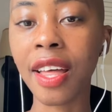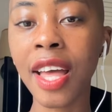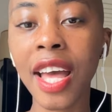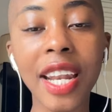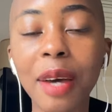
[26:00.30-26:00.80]

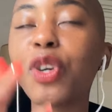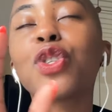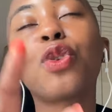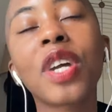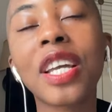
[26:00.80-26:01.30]
And I'm not
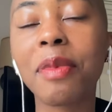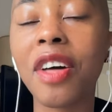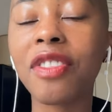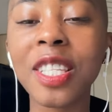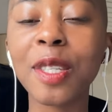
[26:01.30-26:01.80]
talking
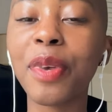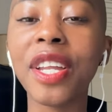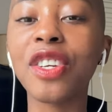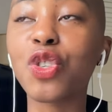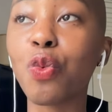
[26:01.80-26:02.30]
about the
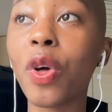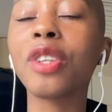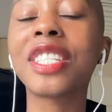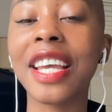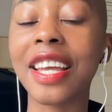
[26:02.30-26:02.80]
spinach
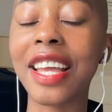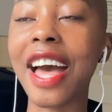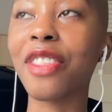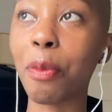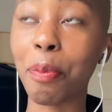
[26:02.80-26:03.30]
wilting
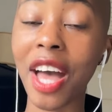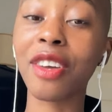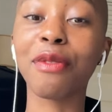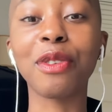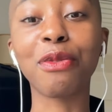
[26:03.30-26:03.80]
at the back
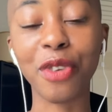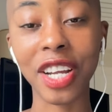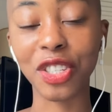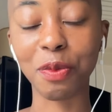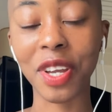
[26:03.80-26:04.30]
of the
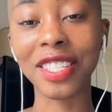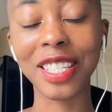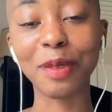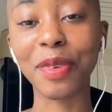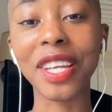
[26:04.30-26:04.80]
fridge because
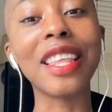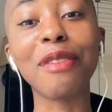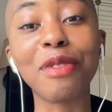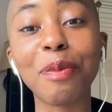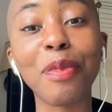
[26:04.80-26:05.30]
it's been there
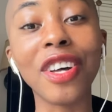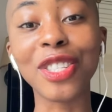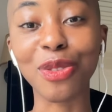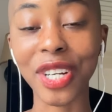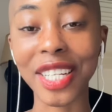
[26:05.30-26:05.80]
for the
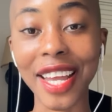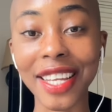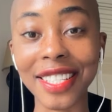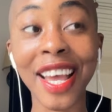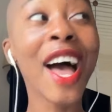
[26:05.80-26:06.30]
past three
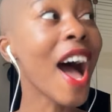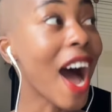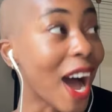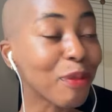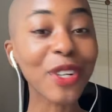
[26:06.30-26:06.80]
days.
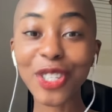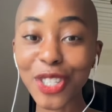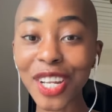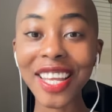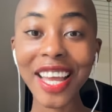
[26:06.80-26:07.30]
I want you
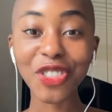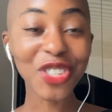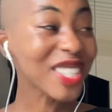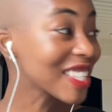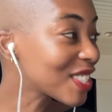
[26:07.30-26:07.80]
to look at
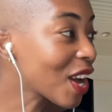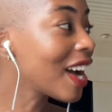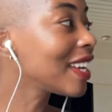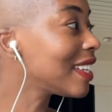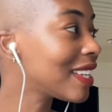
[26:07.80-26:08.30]
just the
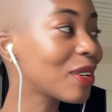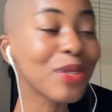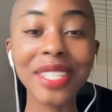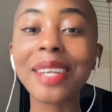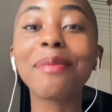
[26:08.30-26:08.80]
tiny little,
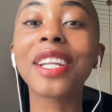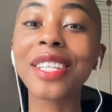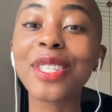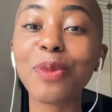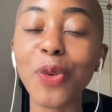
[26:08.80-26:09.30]
seemingly
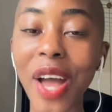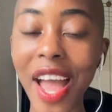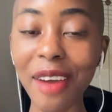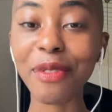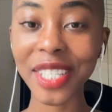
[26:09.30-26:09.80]
small,
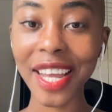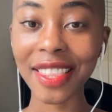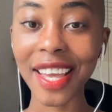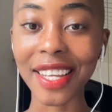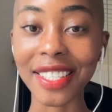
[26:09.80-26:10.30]
everyday
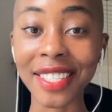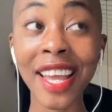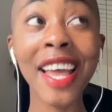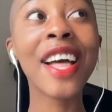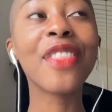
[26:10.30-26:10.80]
things
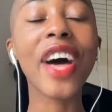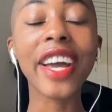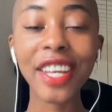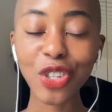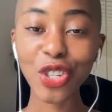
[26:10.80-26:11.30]

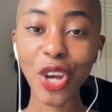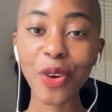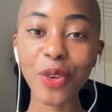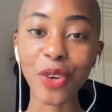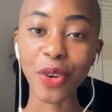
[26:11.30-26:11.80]
that can show
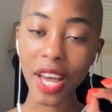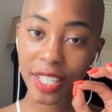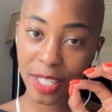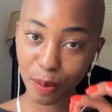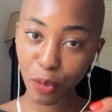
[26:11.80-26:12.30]
you a
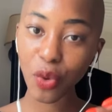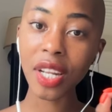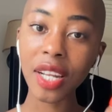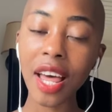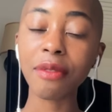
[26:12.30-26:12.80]

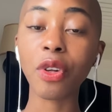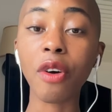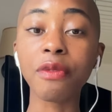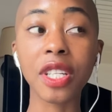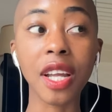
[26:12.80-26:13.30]
smaller level
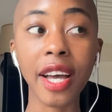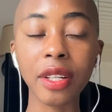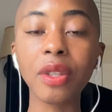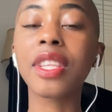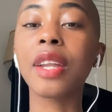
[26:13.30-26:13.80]
of
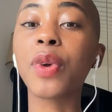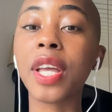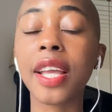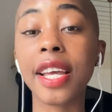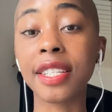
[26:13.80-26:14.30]
denial, then we
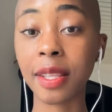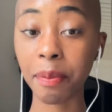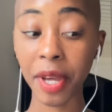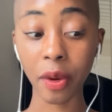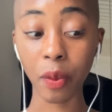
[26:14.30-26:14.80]
can get to the
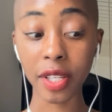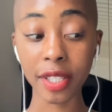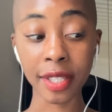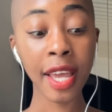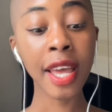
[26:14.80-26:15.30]
bigger
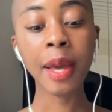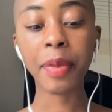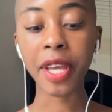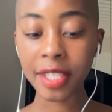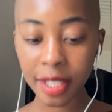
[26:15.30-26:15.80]
ones.
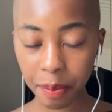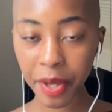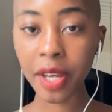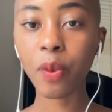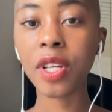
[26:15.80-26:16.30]
Because the
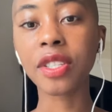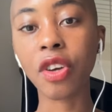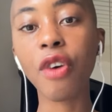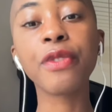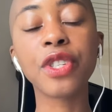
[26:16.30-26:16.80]
bigger ones are
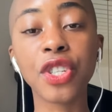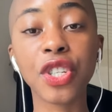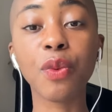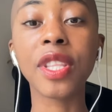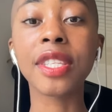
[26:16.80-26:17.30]
often to
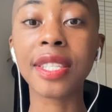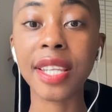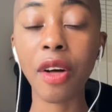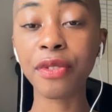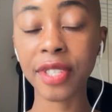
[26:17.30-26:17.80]
do with
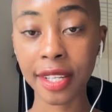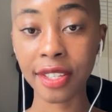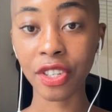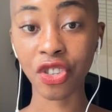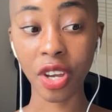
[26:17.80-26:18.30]

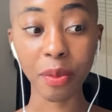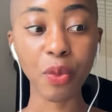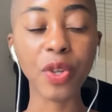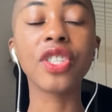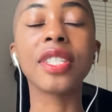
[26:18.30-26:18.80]
self-censorship,
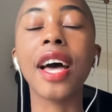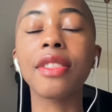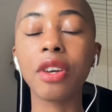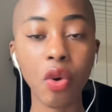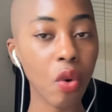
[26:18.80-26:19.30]
which is at
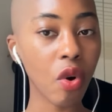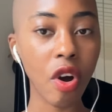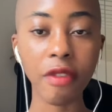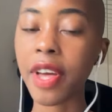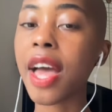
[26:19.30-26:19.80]
the core
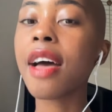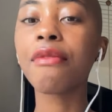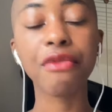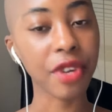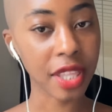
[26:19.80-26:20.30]
of
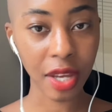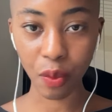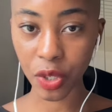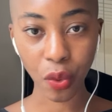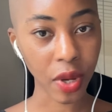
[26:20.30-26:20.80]
everything
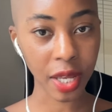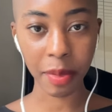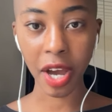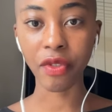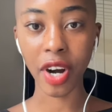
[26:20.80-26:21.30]
we're talking
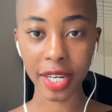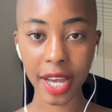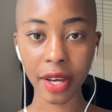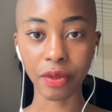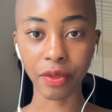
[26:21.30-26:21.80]
about right
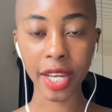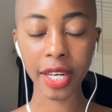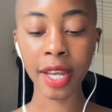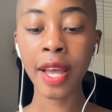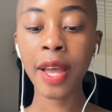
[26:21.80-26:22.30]
now, right?